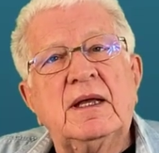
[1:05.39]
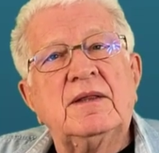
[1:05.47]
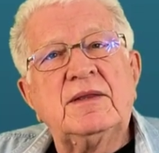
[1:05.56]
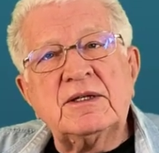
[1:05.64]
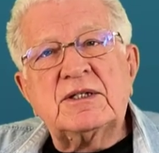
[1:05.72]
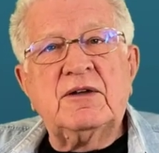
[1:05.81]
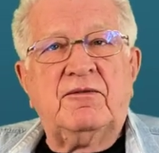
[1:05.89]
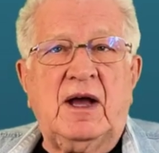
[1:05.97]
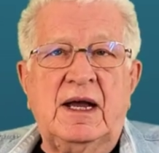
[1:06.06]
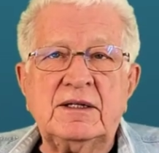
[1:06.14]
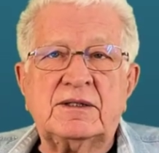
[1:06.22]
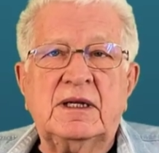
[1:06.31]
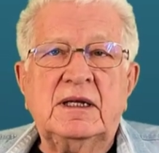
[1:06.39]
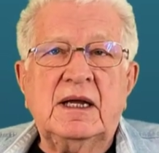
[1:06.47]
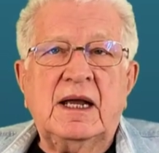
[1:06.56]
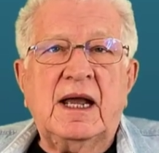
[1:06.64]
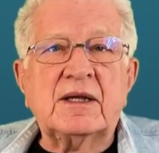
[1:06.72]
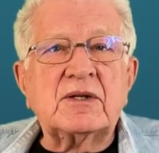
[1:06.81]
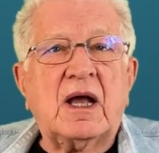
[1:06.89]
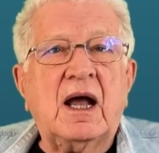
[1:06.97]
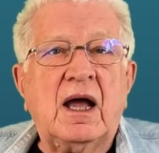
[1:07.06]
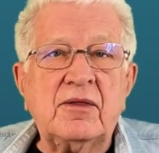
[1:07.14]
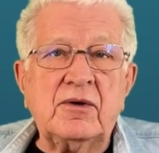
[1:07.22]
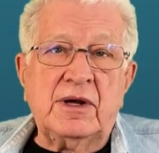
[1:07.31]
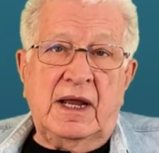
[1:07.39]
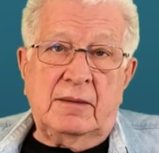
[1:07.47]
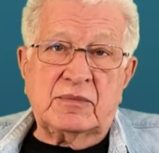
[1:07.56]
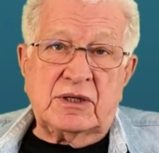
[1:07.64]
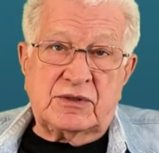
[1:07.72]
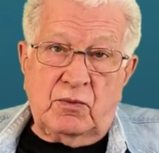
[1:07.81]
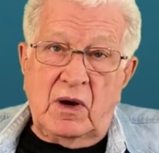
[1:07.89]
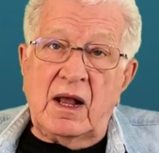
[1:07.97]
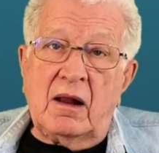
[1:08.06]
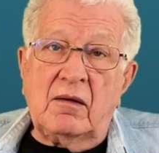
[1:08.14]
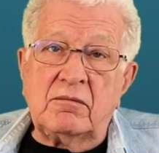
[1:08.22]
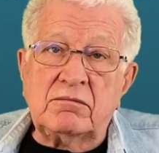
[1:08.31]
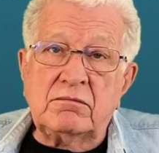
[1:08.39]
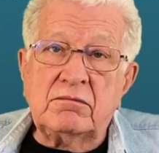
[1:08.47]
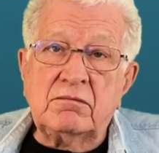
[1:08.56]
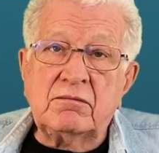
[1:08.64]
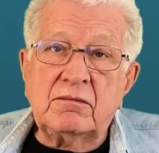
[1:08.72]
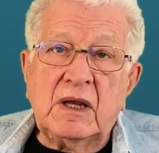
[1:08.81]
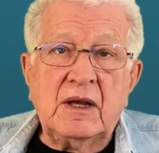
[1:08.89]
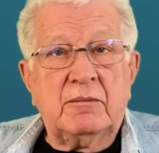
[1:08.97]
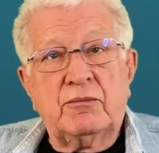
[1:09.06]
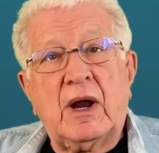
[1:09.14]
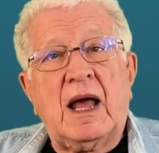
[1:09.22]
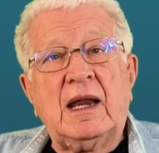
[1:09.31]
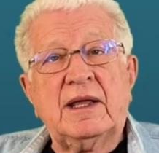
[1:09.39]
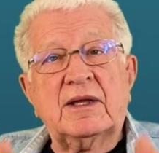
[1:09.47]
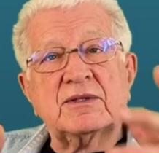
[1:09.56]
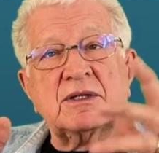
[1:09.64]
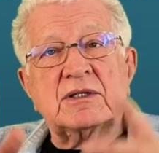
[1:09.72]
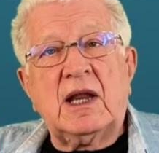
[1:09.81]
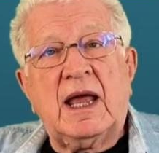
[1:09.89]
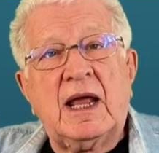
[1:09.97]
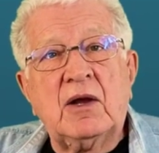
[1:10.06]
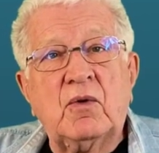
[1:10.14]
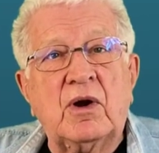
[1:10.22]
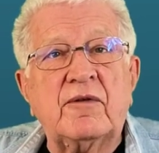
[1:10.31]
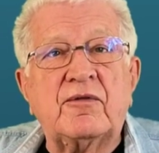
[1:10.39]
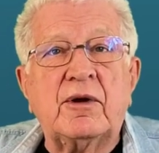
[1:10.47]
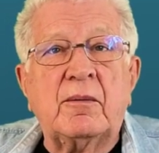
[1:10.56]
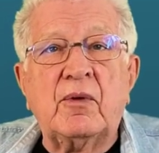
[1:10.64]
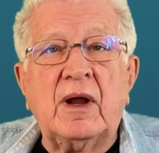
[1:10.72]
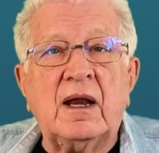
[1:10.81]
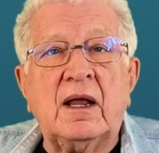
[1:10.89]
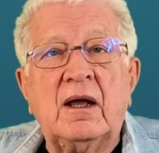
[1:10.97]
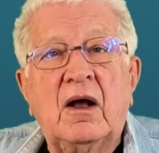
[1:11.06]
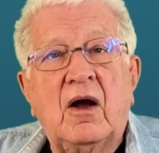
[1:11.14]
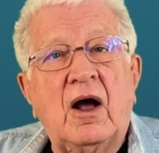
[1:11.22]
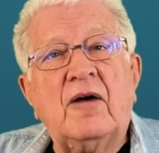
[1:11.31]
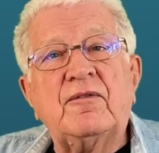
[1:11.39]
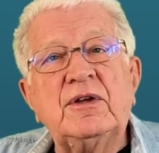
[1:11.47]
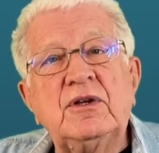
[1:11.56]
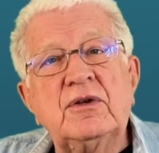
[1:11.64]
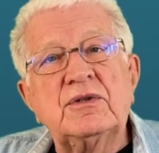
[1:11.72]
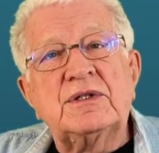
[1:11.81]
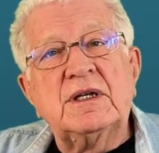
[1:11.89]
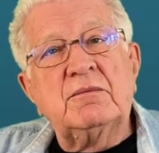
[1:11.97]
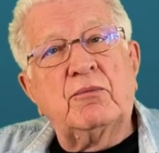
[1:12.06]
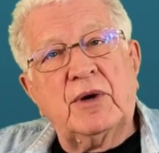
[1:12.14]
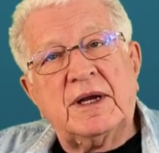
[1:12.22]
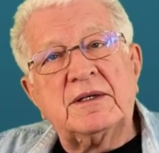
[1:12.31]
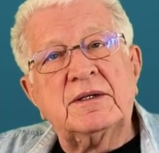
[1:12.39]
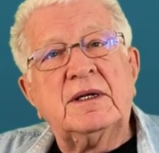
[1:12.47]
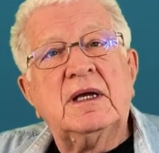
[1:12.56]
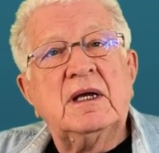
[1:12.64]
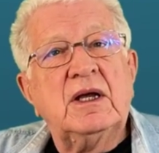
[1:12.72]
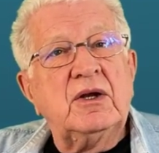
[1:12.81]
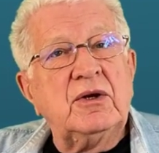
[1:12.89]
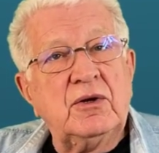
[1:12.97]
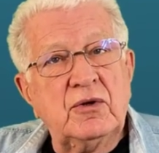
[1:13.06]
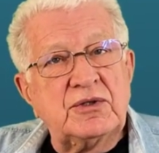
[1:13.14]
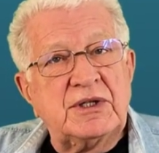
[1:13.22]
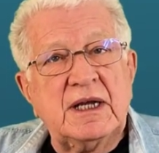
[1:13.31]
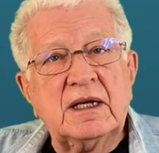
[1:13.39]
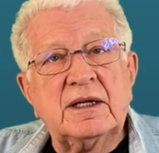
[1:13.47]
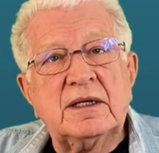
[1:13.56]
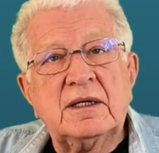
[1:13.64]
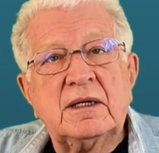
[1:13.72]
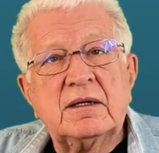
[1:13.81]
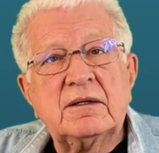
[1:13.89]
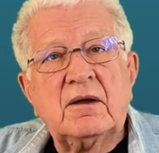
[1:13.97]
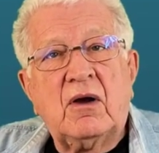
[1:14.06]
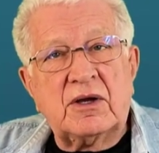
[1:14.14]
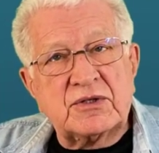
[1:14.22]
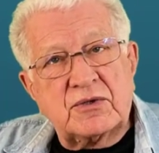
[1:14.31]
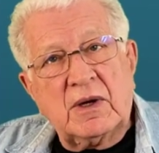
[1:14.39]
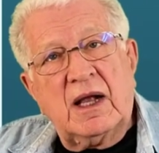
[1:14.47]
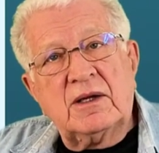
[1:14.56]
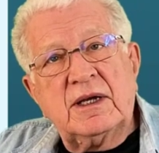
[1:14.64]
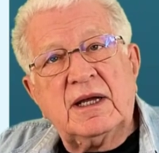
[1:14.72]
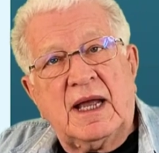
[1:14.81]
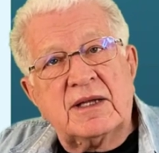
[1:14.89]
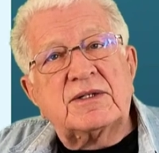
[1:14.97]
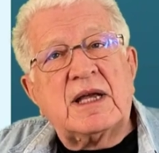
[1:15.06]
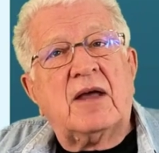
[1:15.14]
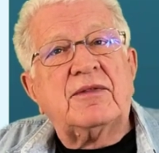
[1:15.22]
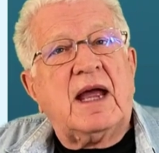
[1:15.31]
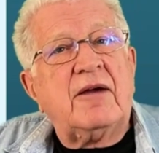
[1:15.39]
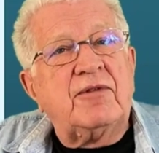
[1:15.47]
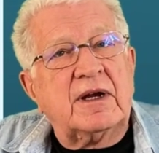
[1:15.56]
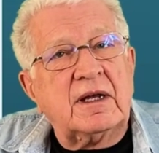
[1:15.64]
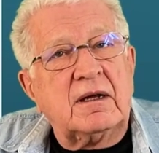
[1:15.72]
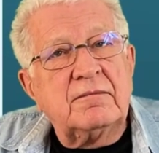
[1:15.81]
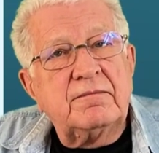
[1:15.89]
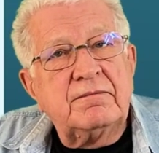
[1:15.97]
This device has other names as well. Brolly is a slang word for umbrella, often used in Britain, New Zealand, Australia, and South Africa.